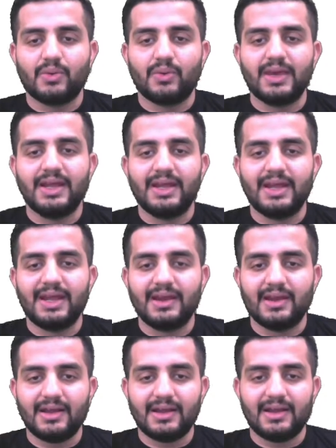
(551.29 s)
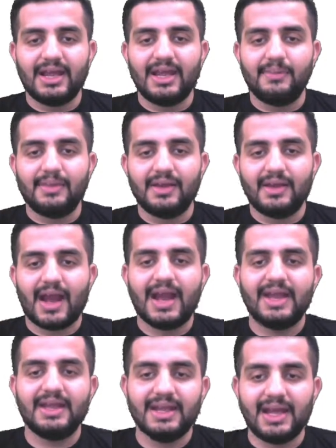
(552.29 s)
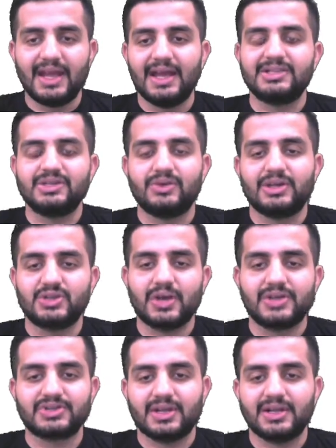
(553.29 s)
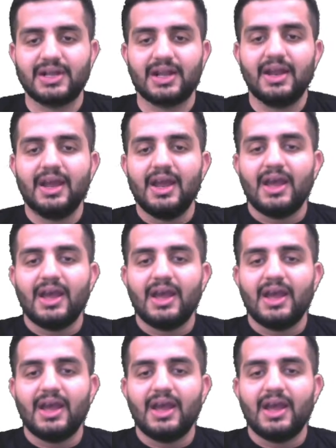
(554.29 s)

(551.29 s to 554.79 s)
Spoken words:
Only name, ID, age, and education are there.